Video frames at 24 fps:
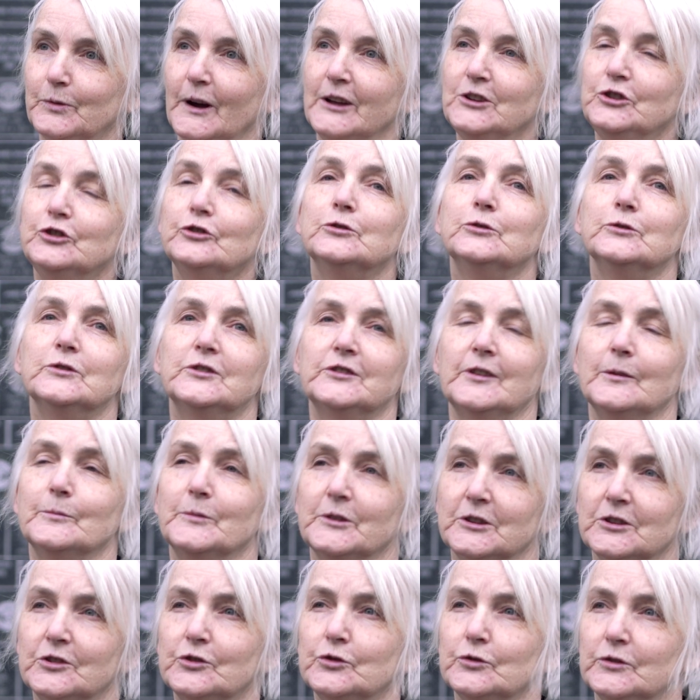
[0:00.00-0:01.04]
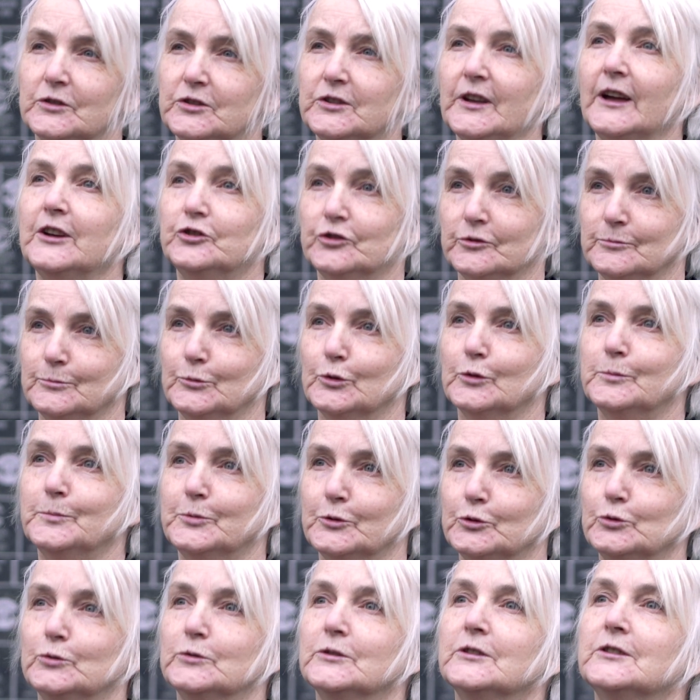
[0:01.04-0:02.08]
when you lose someone to suicide, you're more
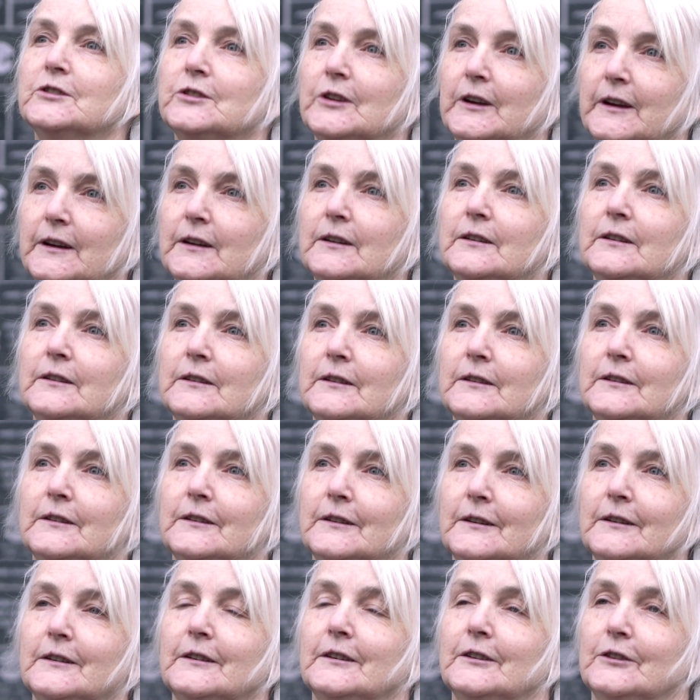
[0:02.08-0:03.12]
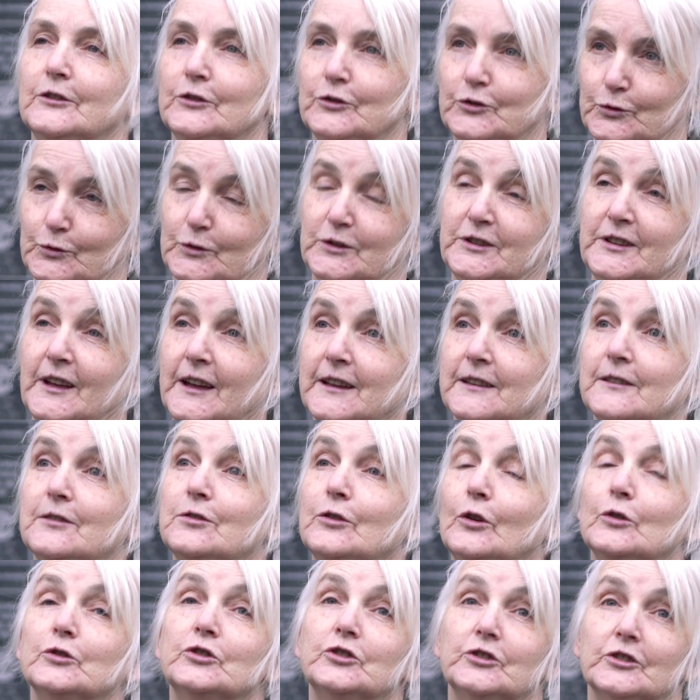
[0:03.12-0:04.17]
prone to suicide
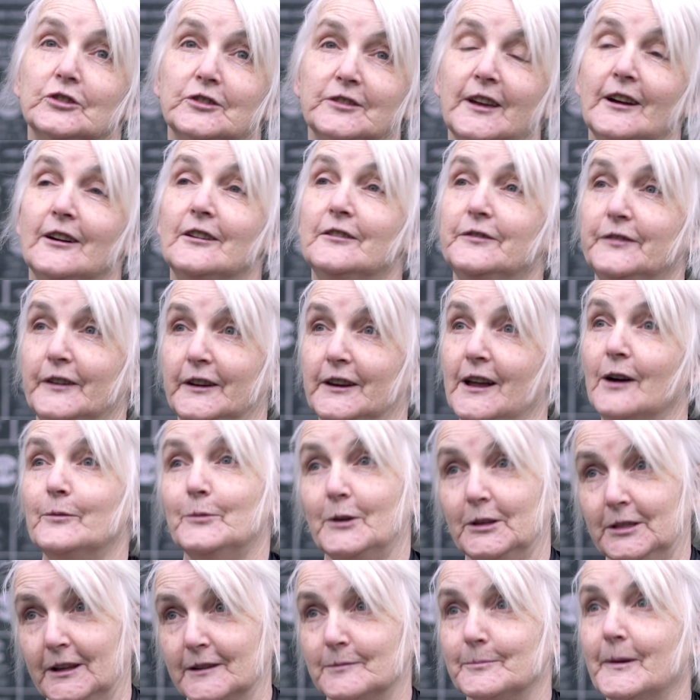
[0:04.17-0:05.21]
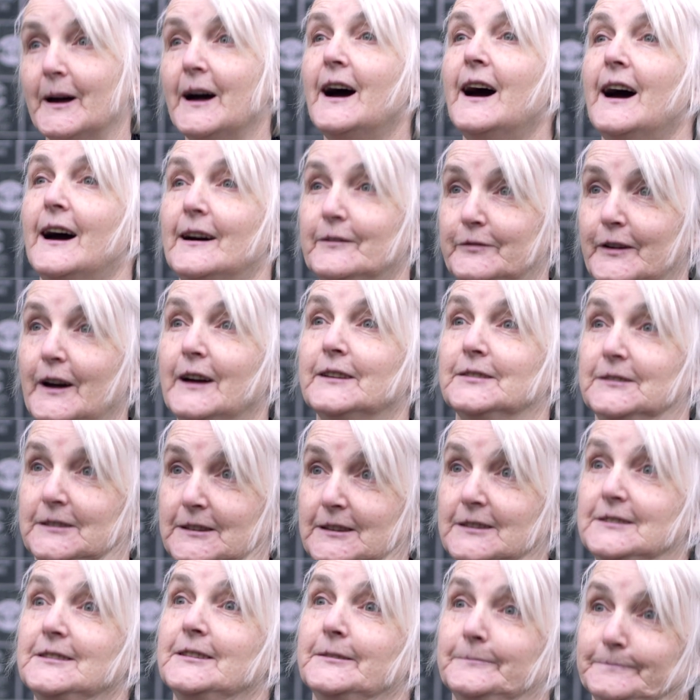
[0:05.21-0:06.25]
thoughts yourself, and I will admit I have had
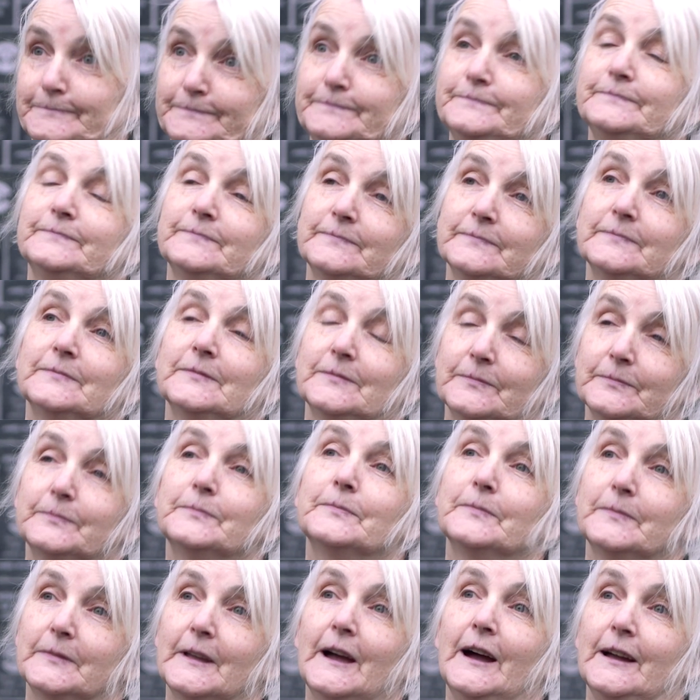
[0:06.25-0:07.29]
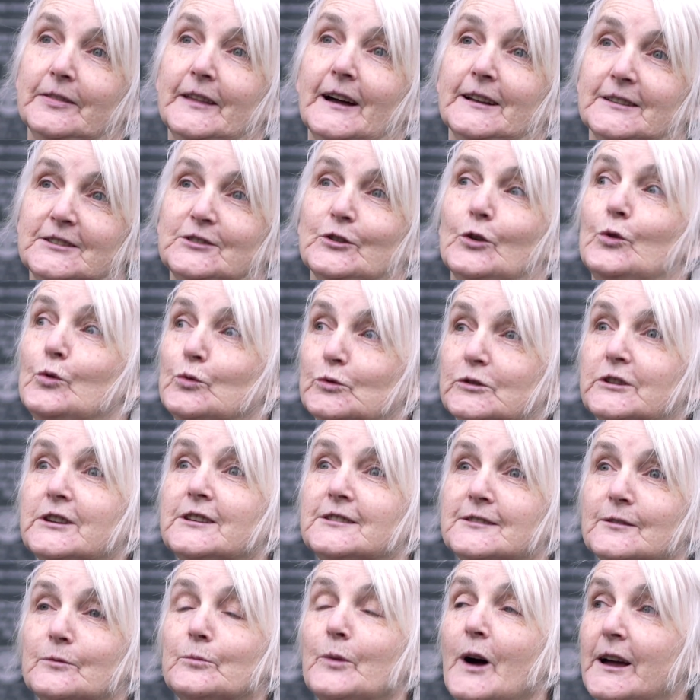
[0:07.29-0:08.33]
these. And that's the whole
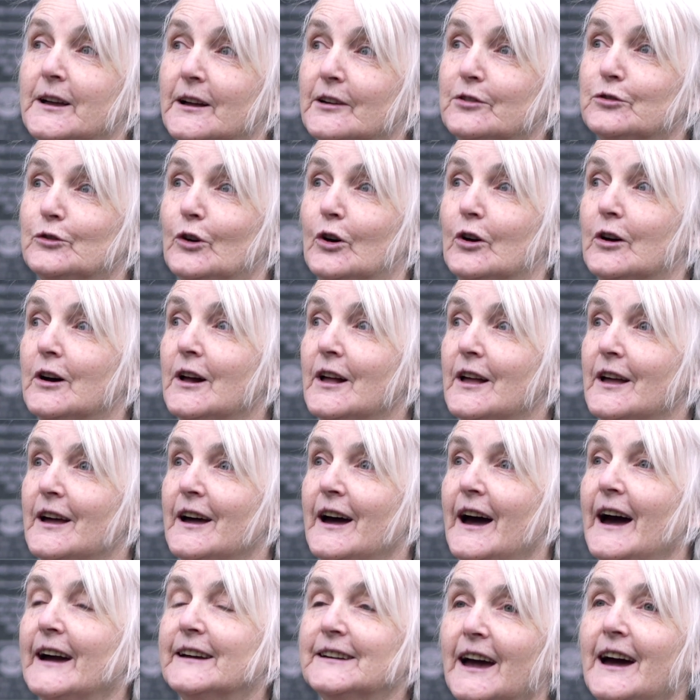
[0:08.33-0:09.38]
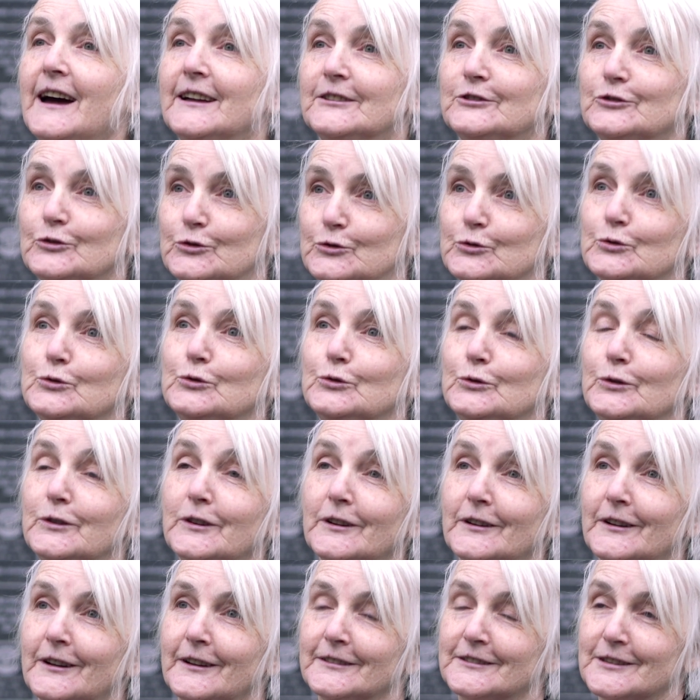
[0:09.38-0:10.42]
reason why I thought I can't do
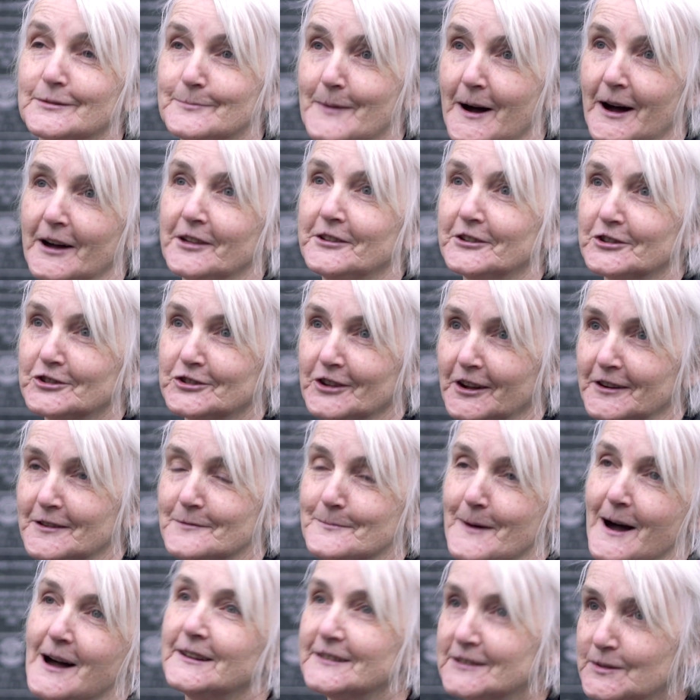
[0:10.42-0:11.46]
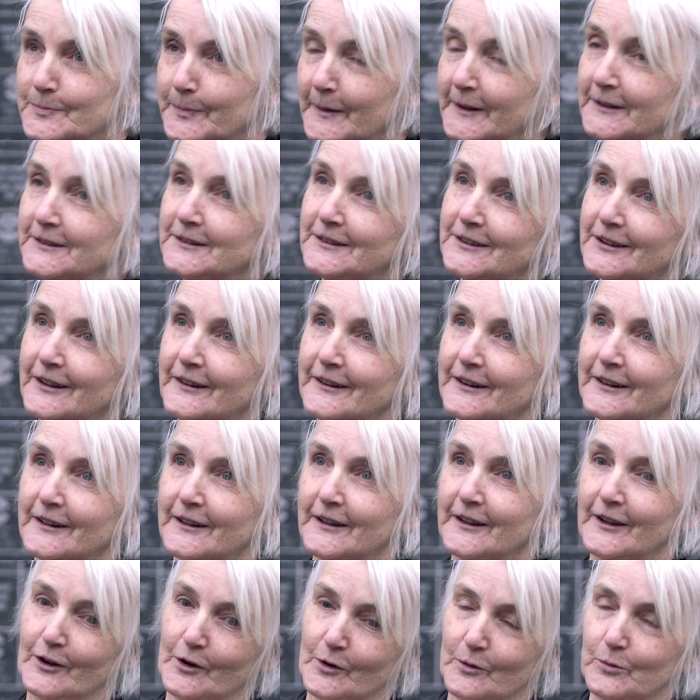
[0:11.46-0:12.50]
to my other son and my husband
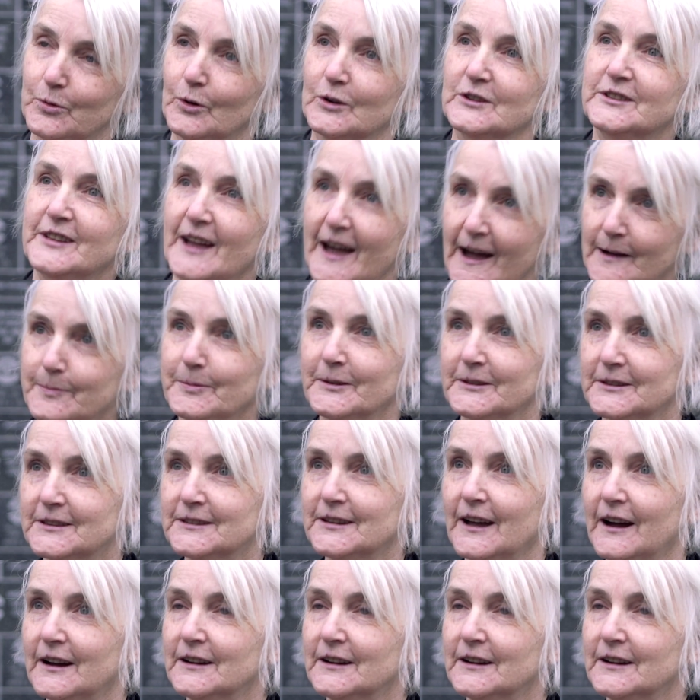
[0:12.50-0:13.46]
what's happened to